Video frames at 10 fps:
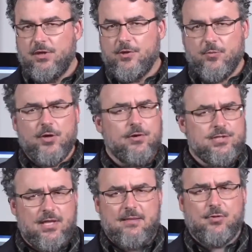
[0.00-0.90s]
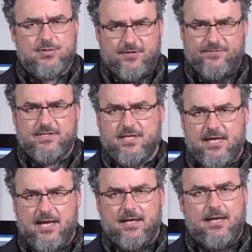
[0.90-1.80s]
the printer is a lot more
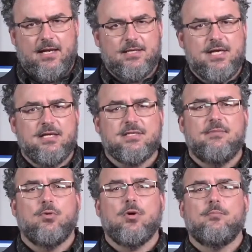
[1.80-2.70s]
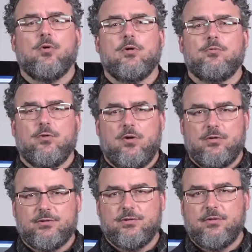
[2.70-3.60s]
sophisticated, and it takes on more important
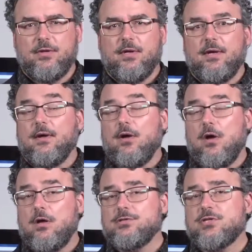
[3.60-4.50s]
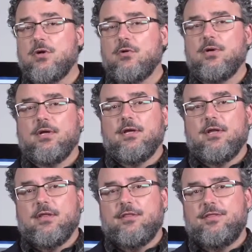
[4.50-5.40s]
roles. Also,
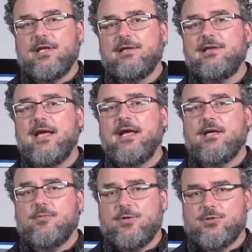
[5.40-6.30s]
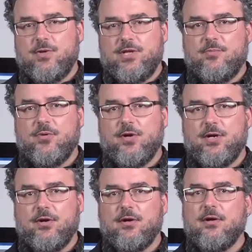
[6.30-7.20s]
the link between the
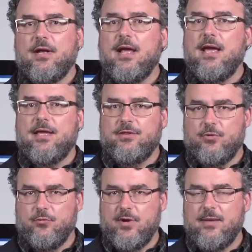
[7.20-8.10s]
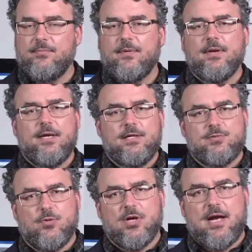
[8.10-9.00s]
printer and the RIP
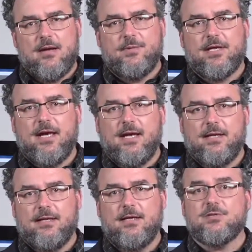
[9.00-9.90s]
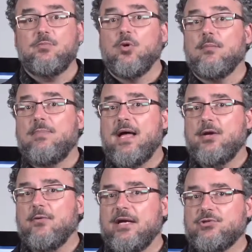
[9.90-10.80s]
is more complicated. It's more
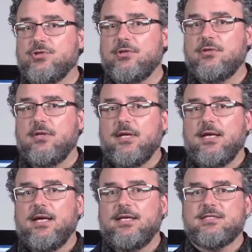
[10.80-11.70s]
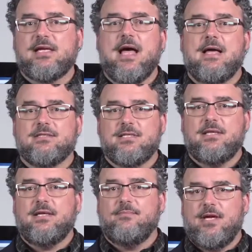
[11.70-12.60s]
bidirectional, and it's
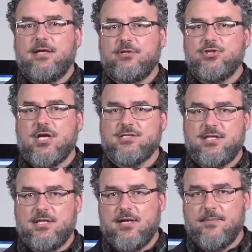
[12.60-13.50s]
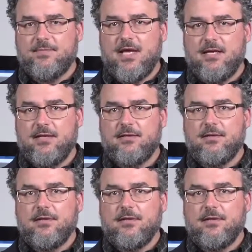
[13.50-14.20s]
constantly being adjusted and updated.